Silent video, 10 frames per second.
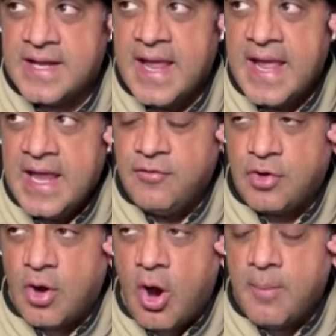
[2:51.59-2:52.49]
And
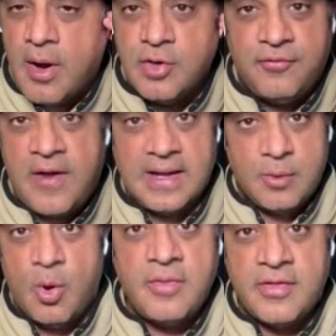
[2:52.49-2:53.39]
if you're Harbaugh and you
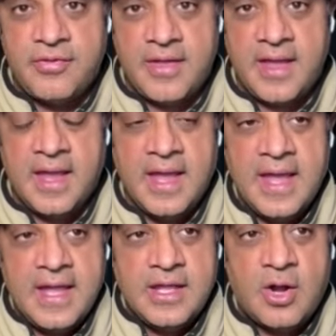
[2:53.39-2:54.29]
finally won the thing,
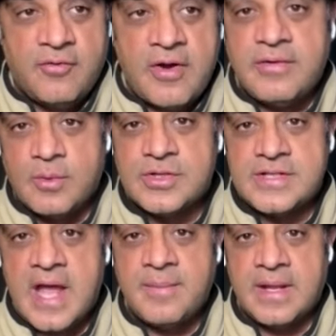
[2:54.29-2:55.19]
if ever there
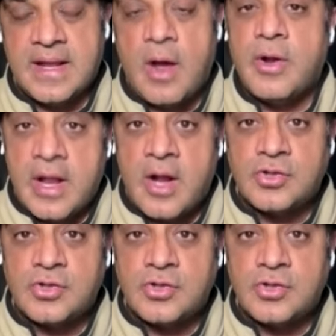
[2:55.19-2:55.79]
was a time to get out.